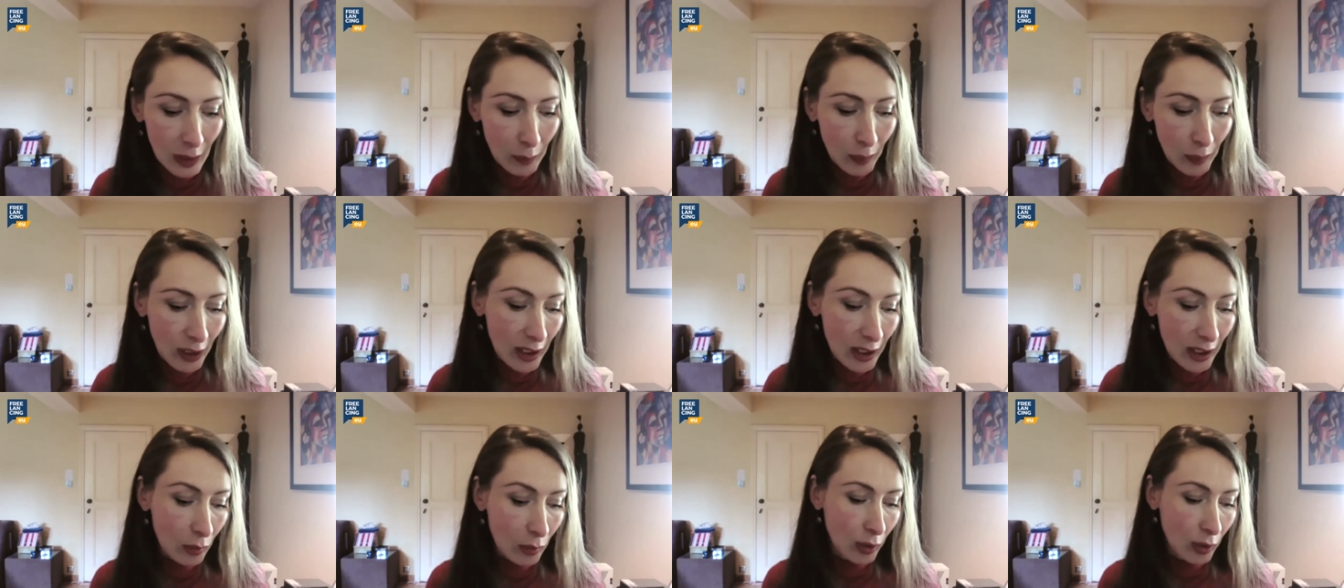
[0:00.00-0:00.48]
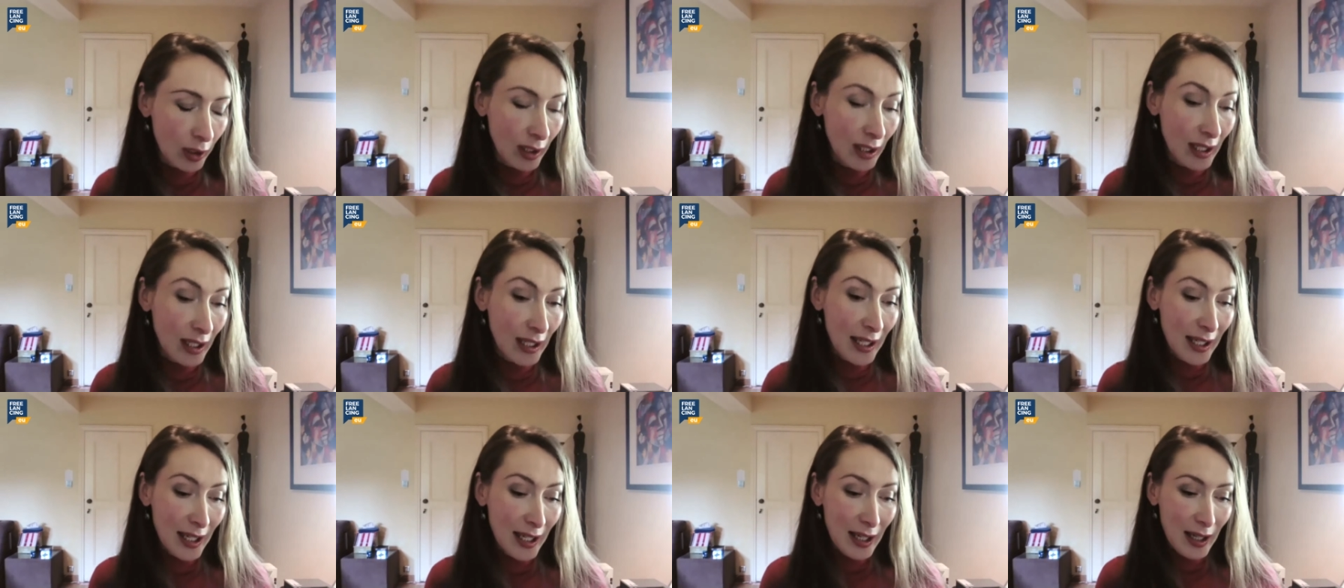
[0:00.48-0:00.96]
But
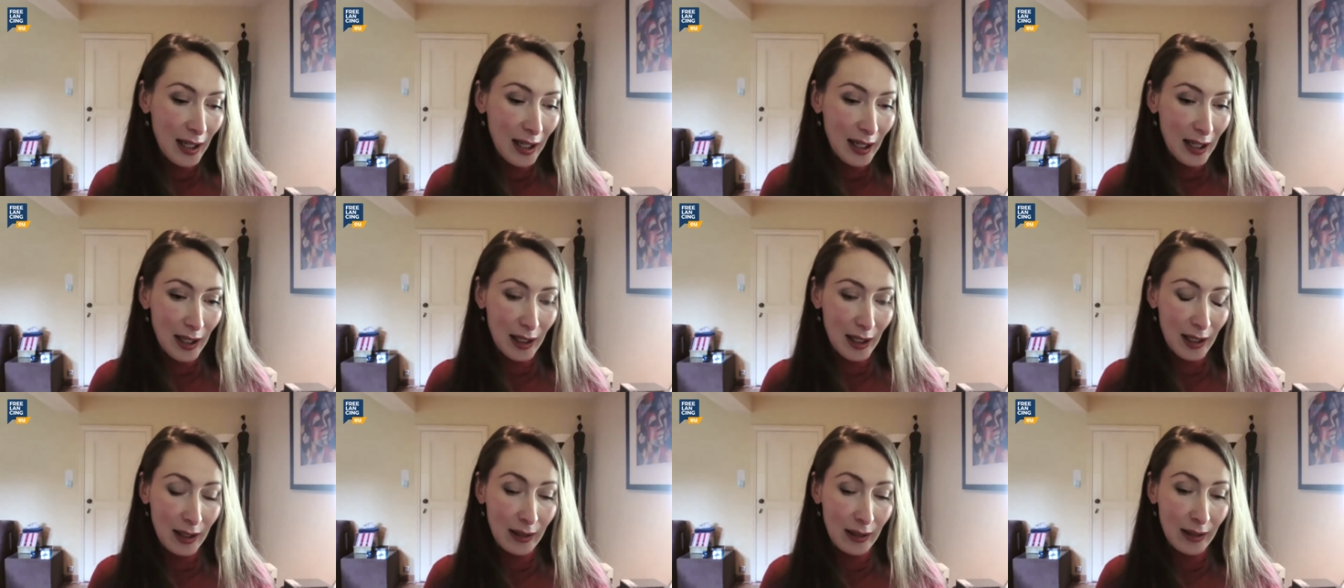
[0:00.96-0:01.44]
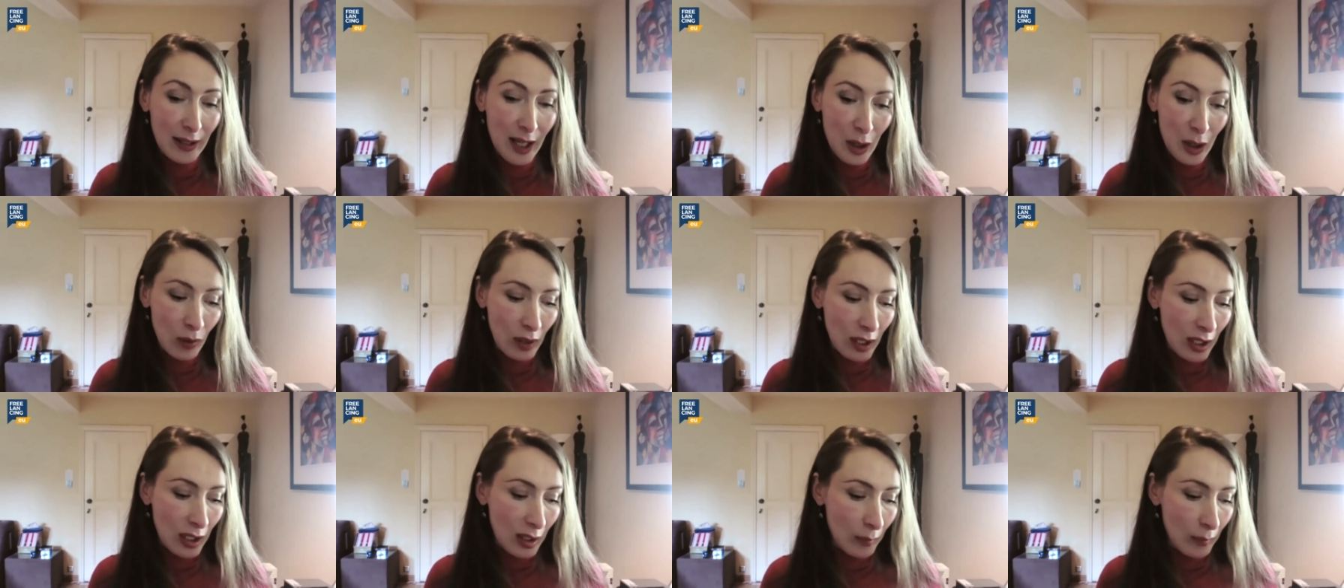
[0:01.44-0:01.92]
anyway,
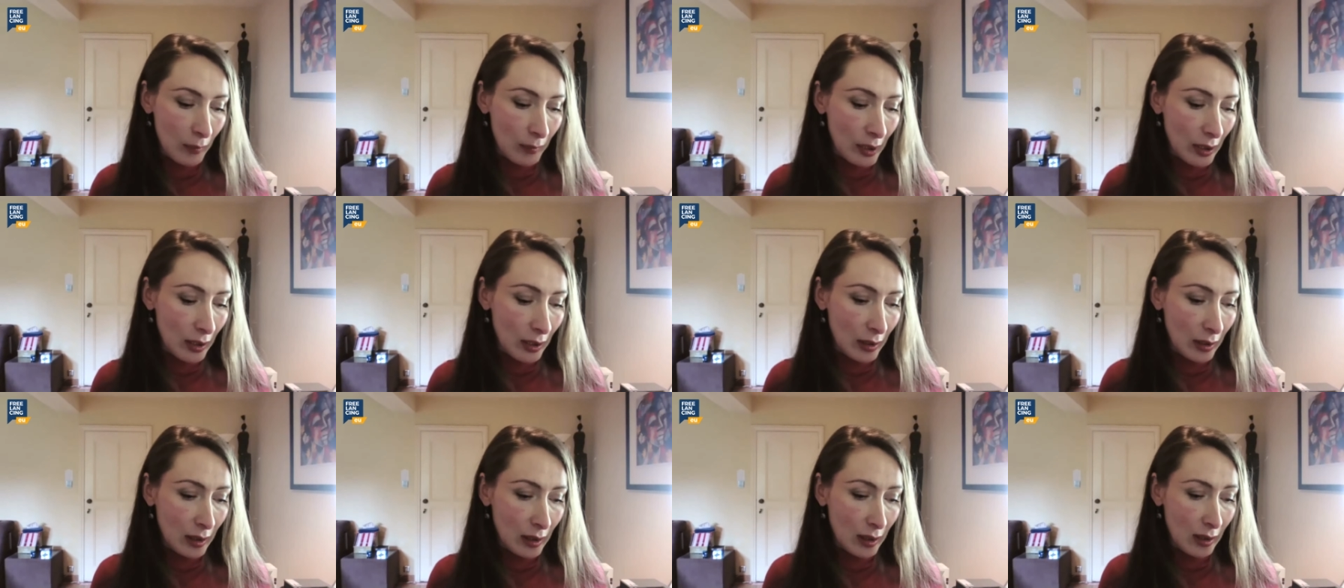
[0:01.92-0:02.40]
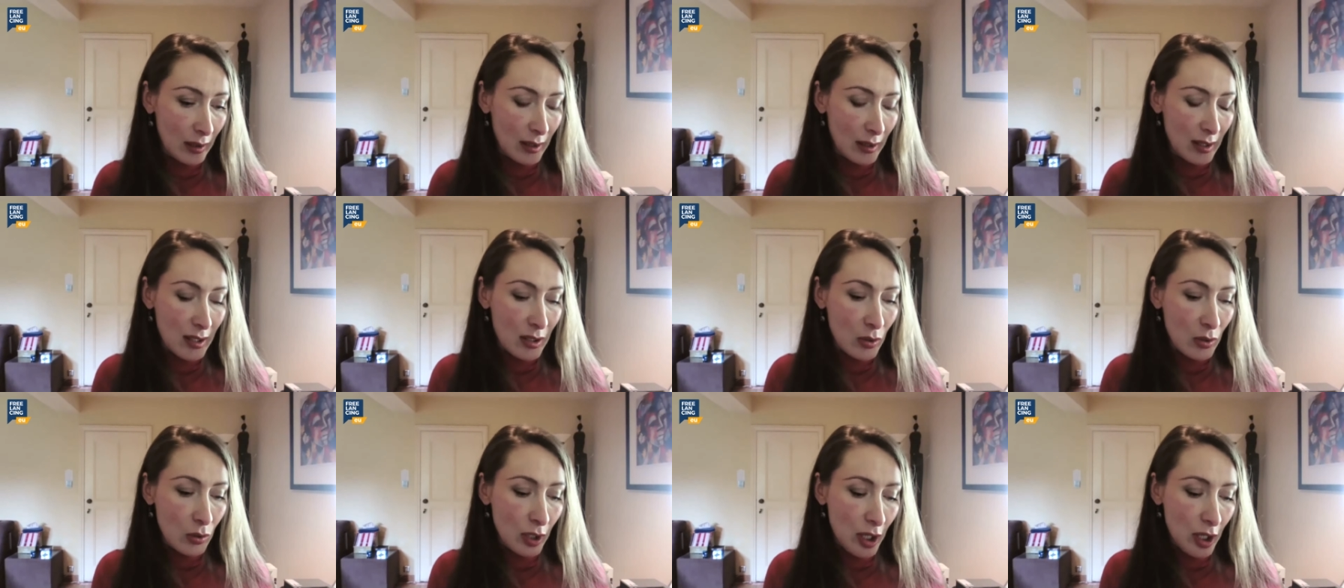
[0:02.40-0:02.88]
now I'm in a
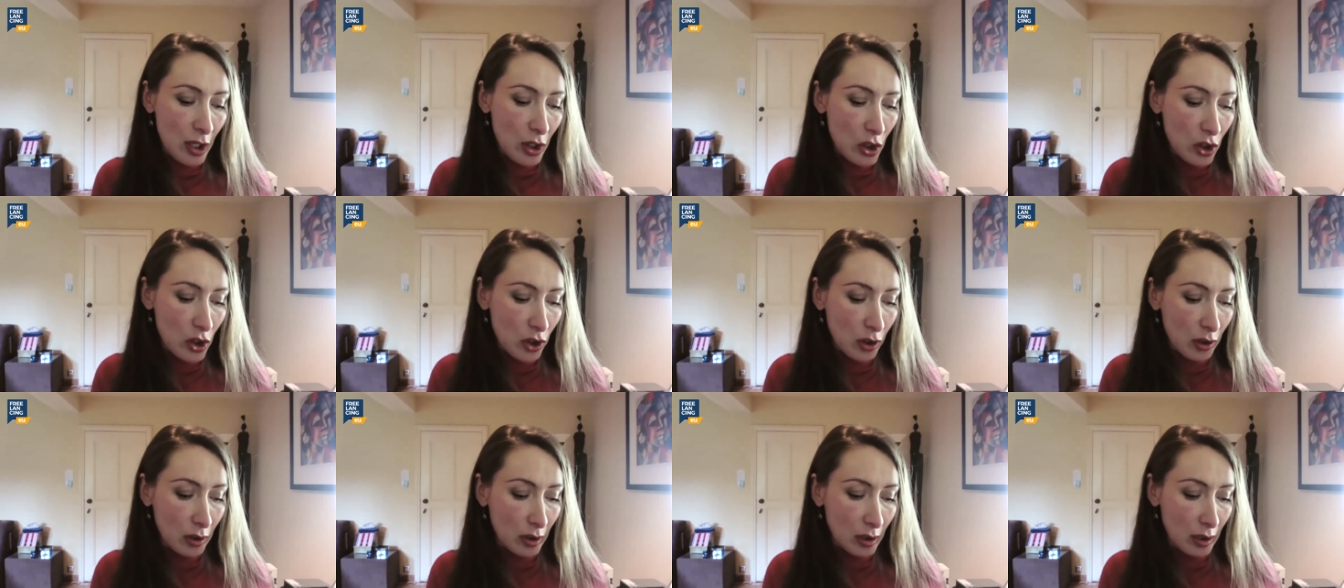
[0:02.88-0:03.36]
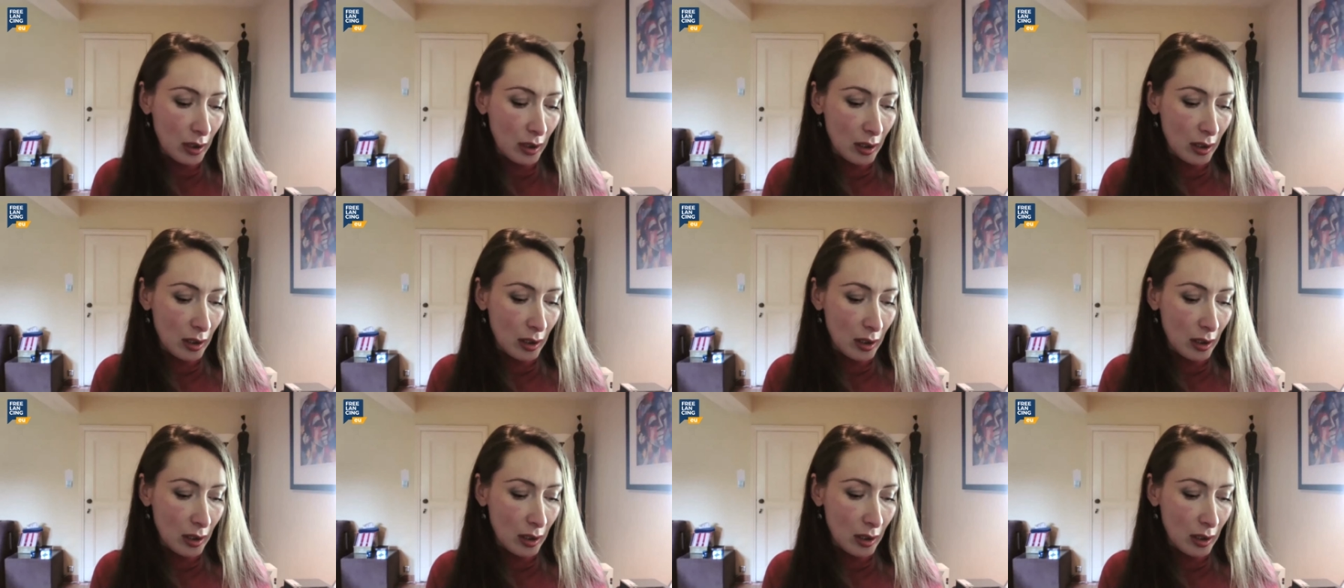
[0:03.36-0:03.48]
situation.